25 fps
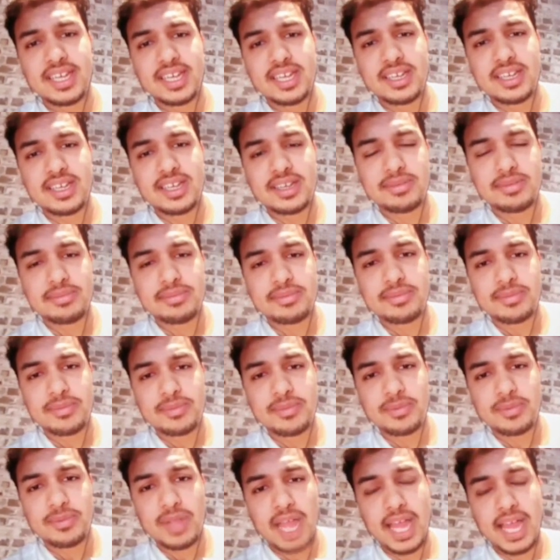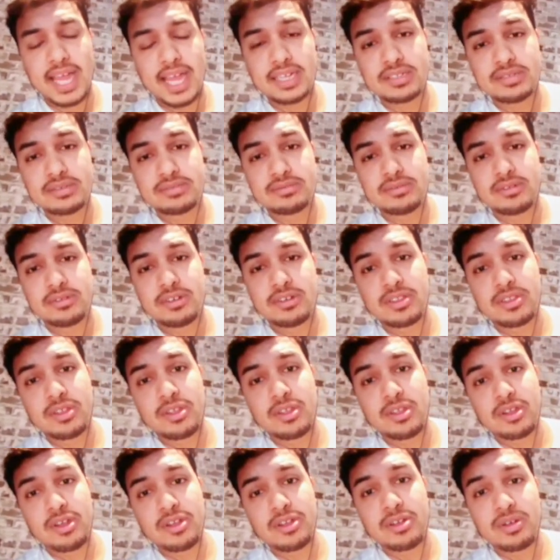I
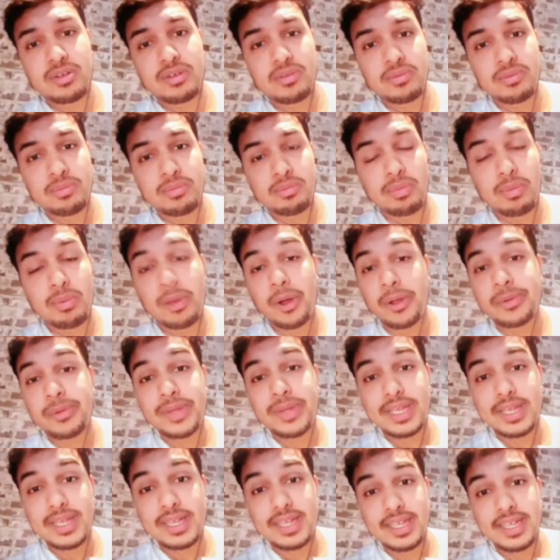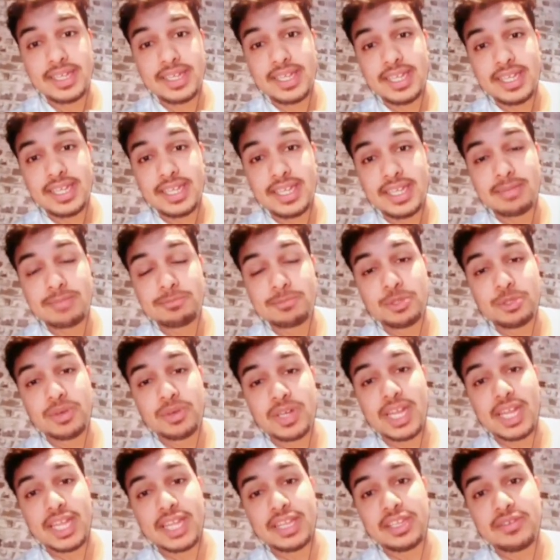got the honor of borrowing a
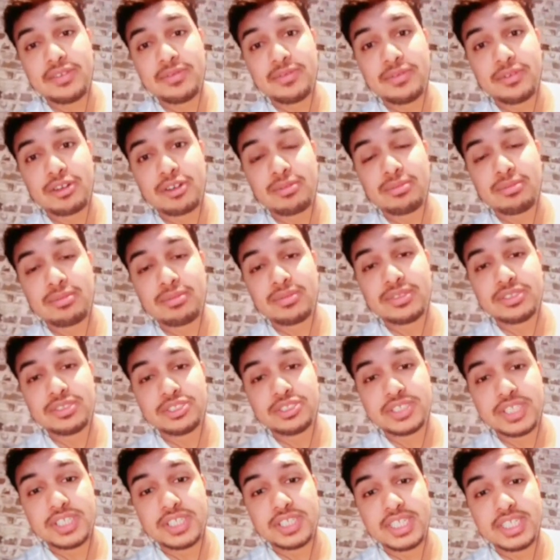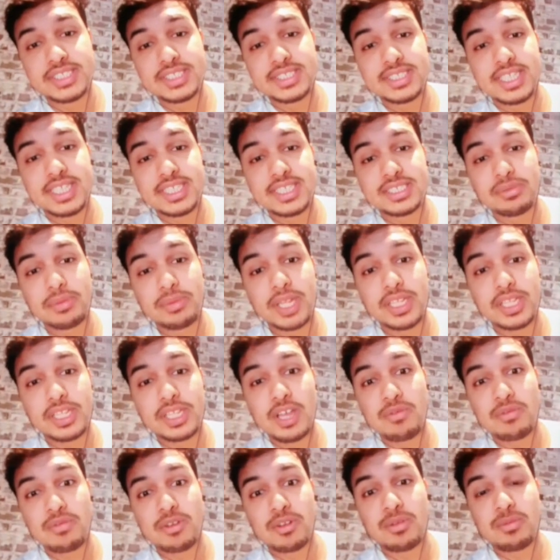Mg100 from Jason
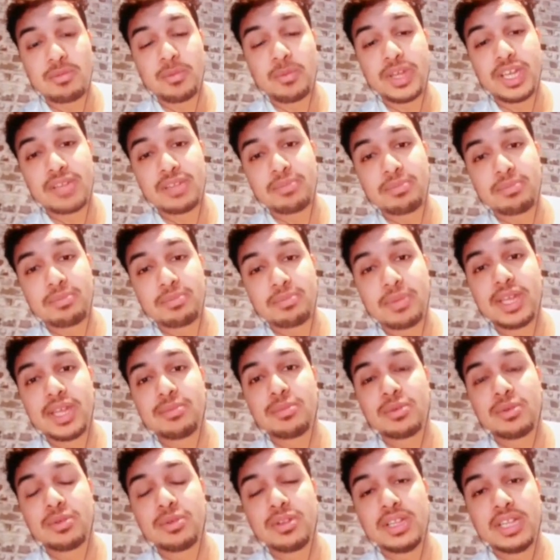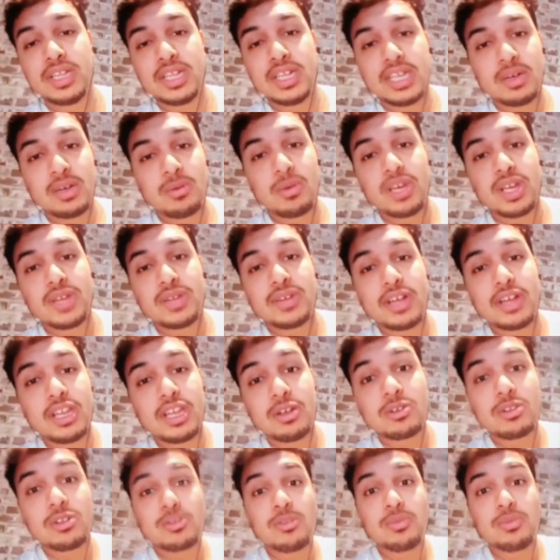Nascimento from Wicked Paintball, one of
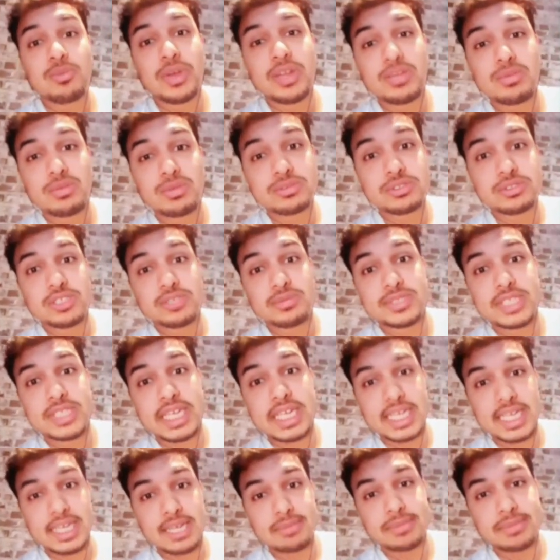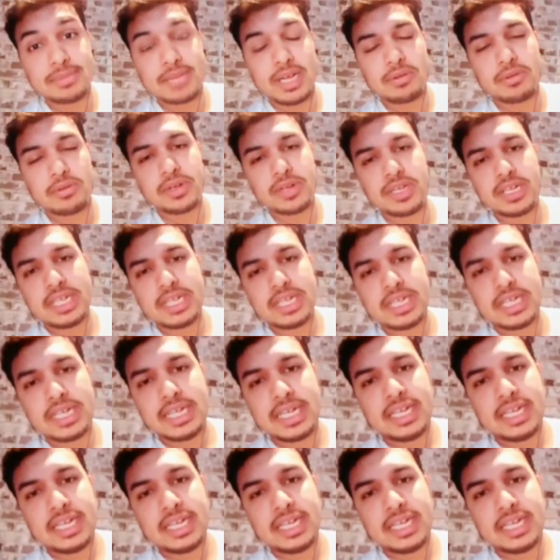our local paintball shops here in Cape Town.